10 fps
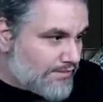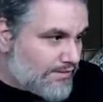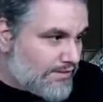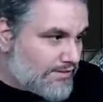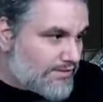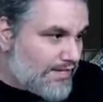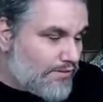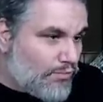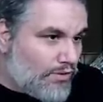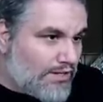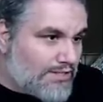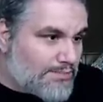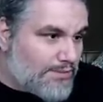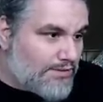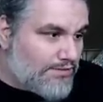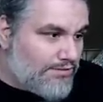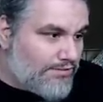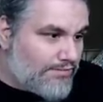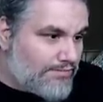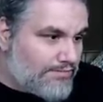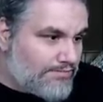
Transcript: Teferi stay at one, I suppose.